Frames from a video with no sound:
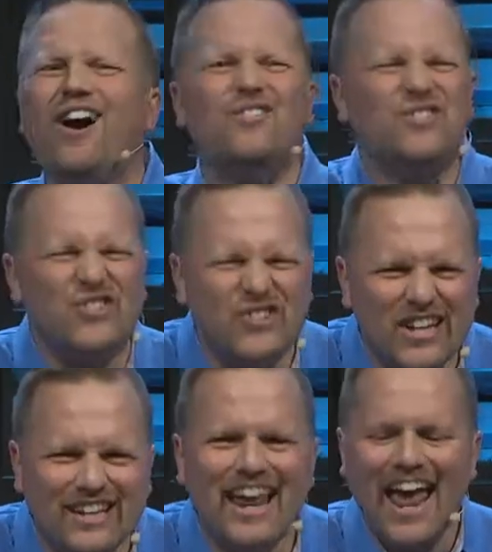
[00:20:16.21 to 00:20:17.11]
of
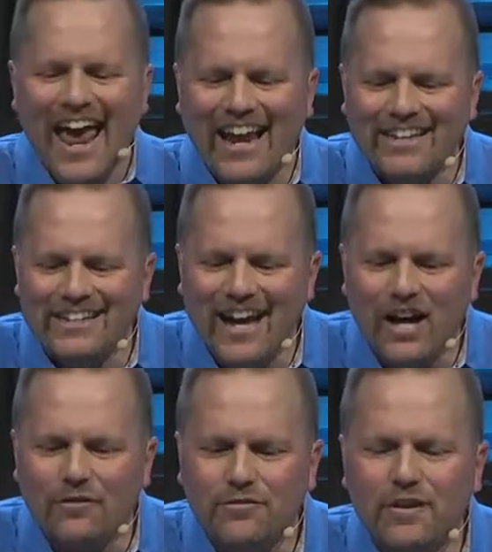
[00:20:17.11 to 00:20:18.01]
sin and
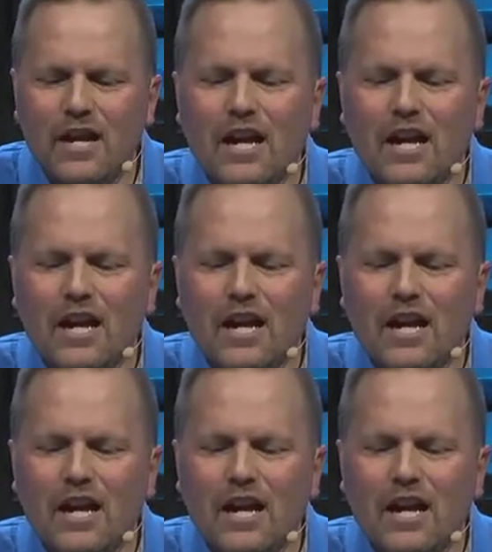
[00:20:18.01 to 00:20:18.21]
death.